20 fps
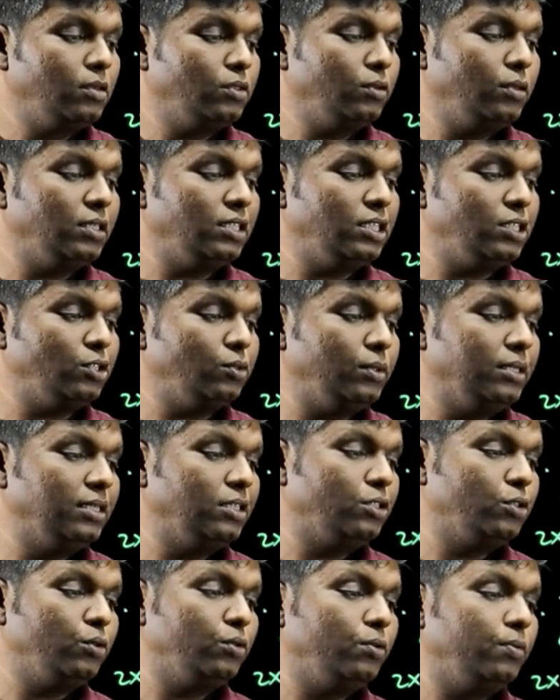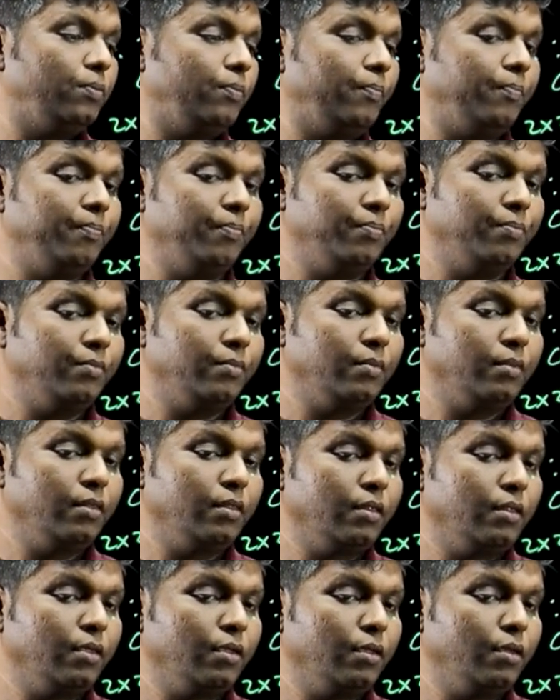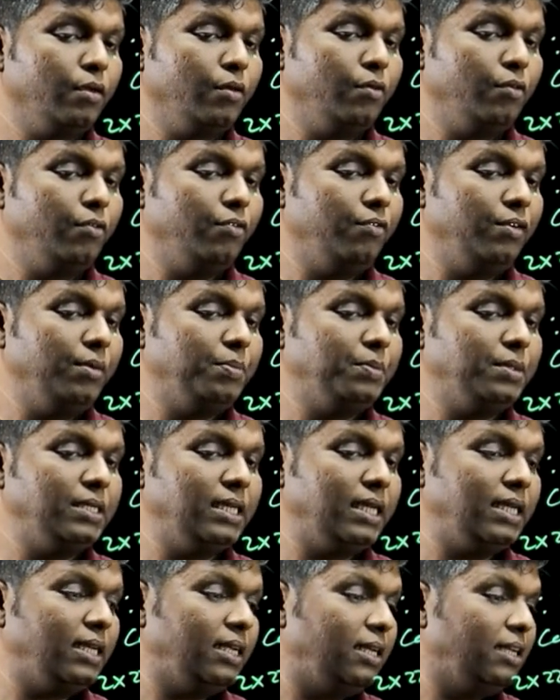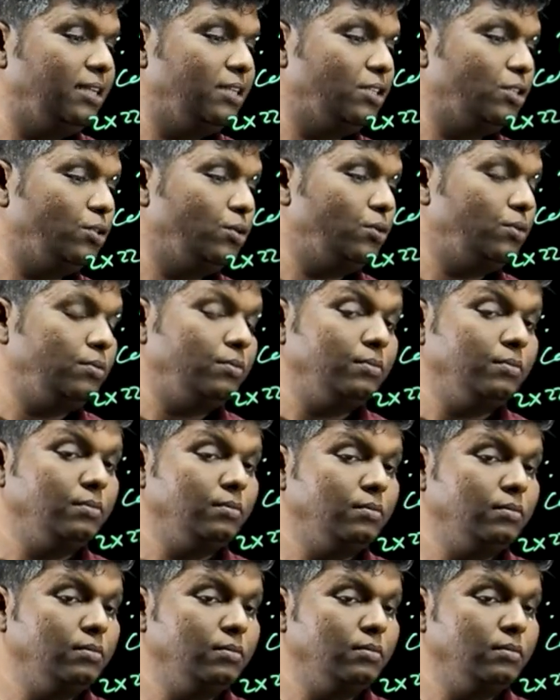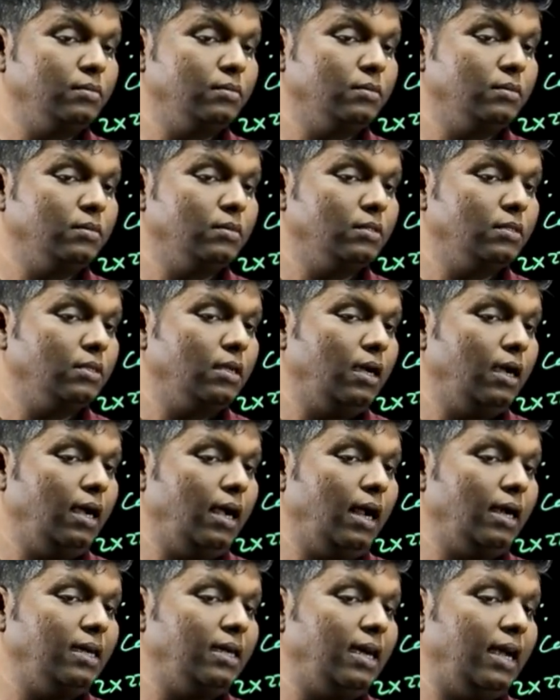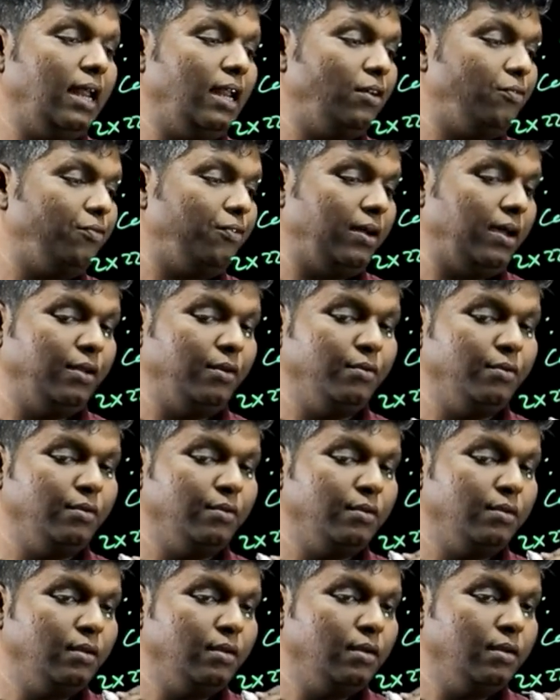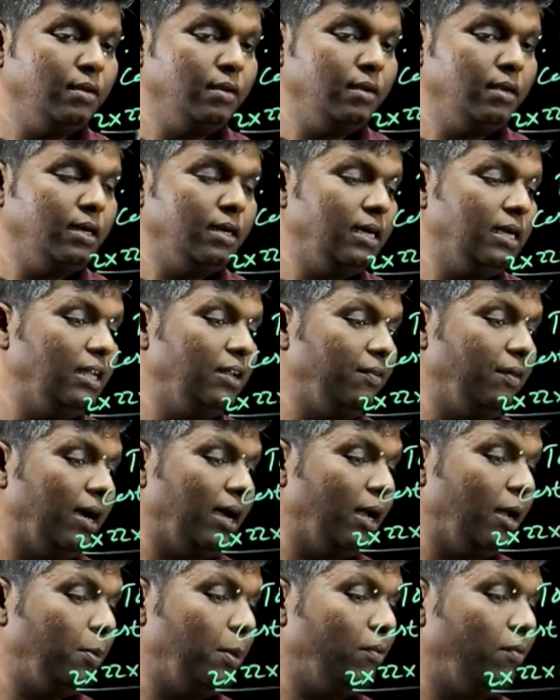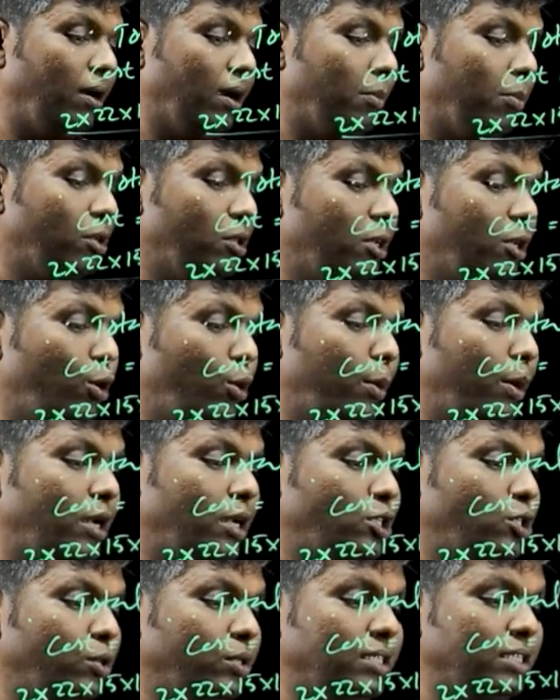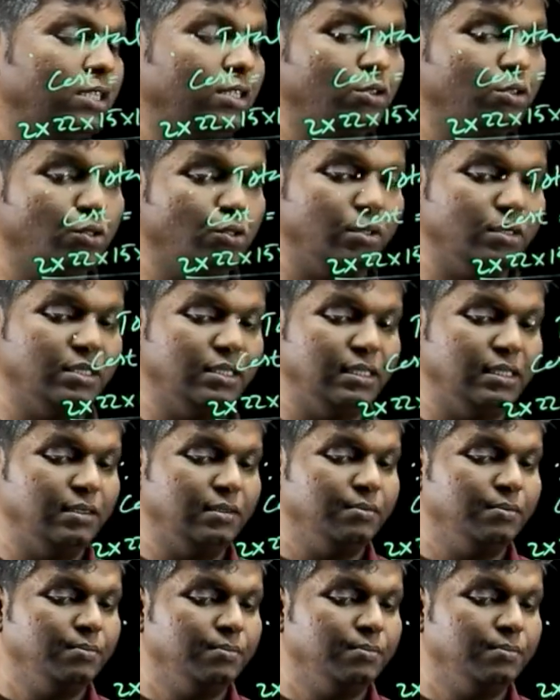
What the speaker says: 22 into 15 into 105 divided by, what about the denominator? 20 into 20